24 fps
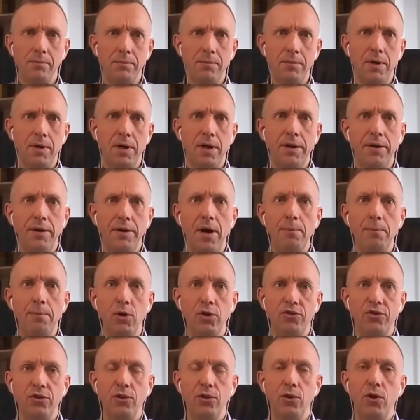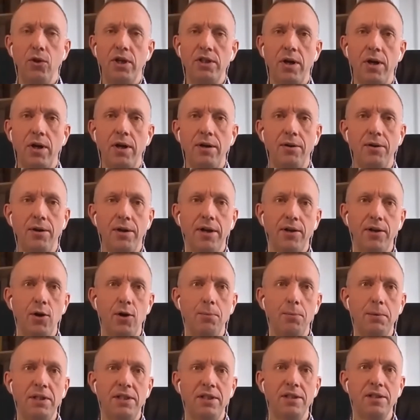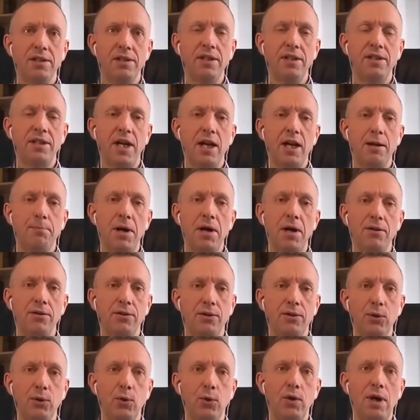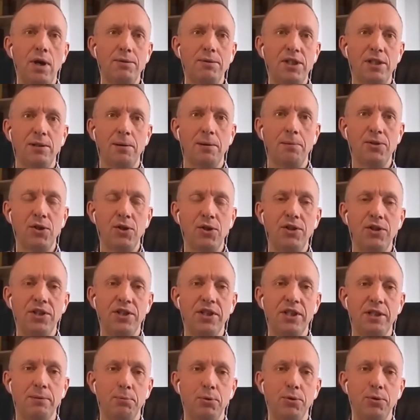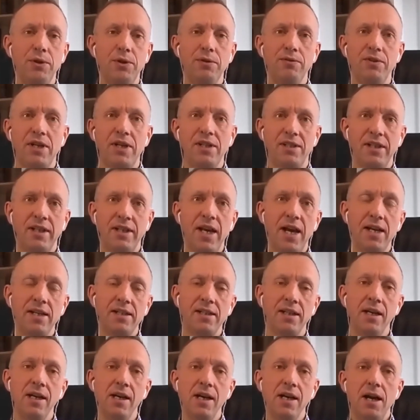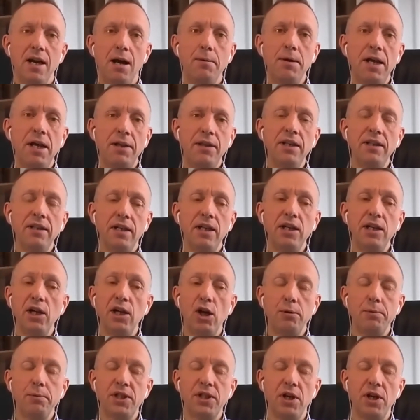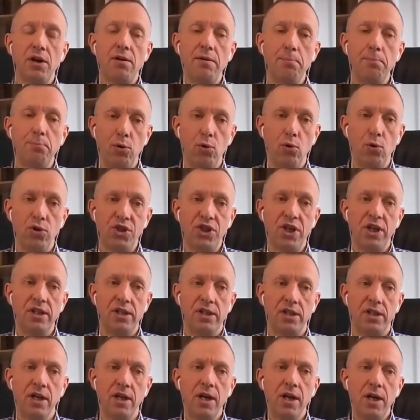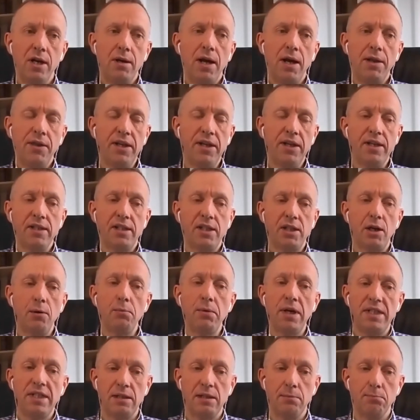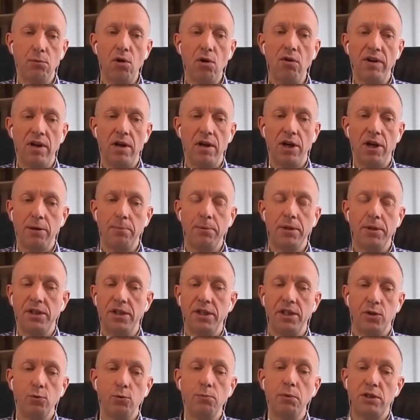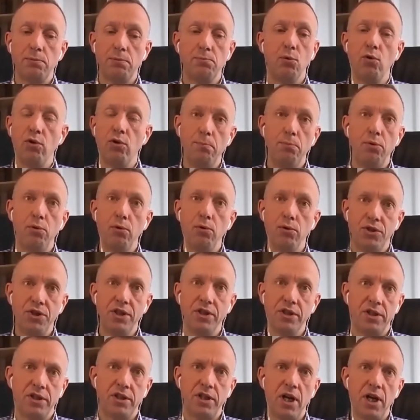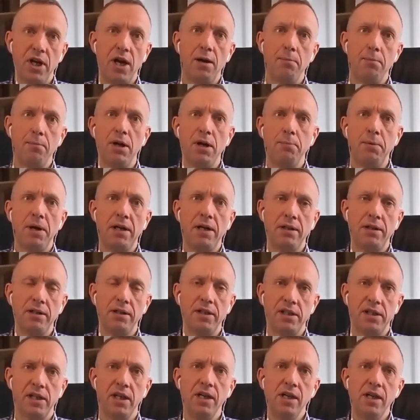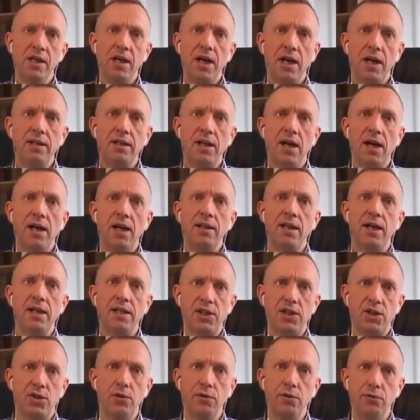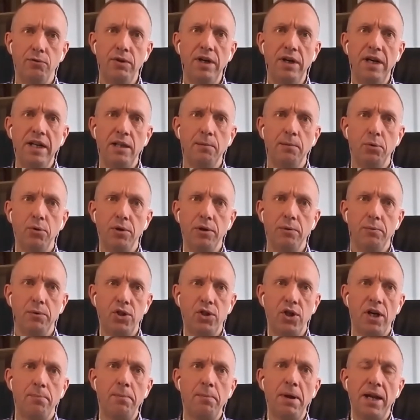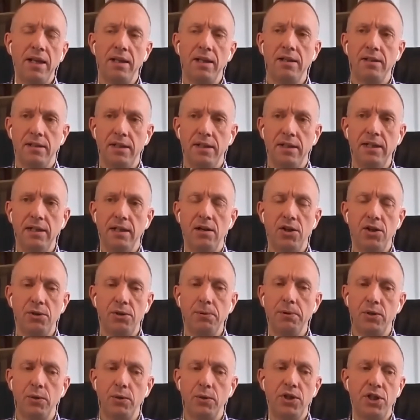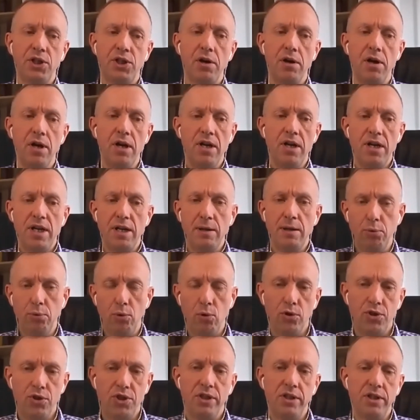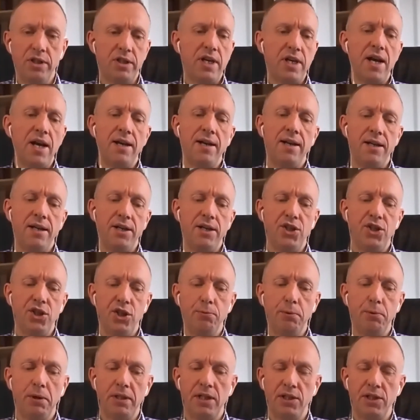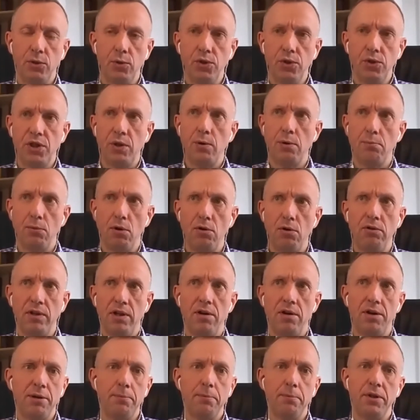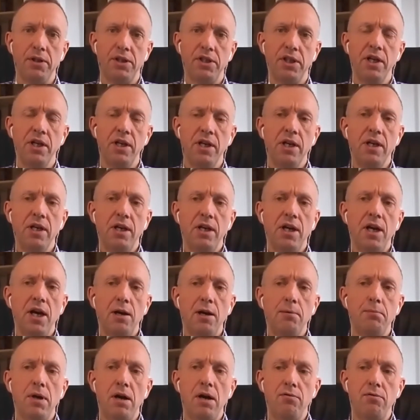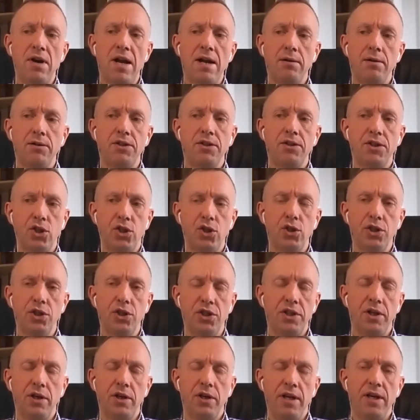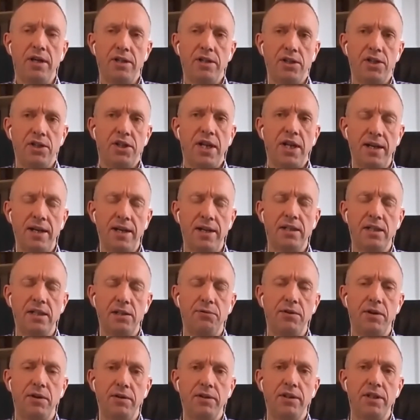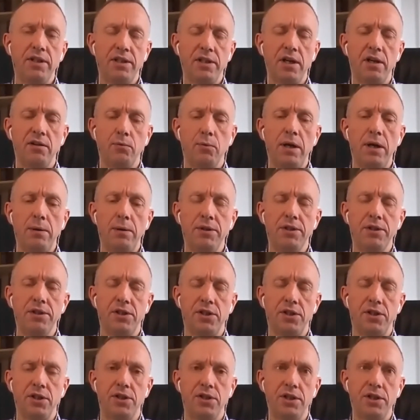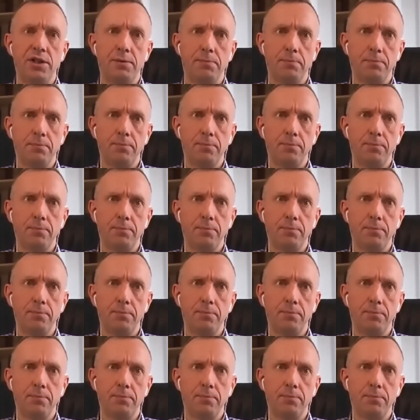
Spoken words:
I don't know. I'm not a lawyer, so I'm not going to comment in detail about the law. I'm sorry to disappoint you if that's the case. Yeah, okay. I mean, I think the legal arguments are important. I think in some ways the moral argument is almost more important about this. And that's sort of really the point we're trying to make. There's legal arguments which are important and at issue, but there's also a moral argument around should the state interfere in this kind of way with its churches.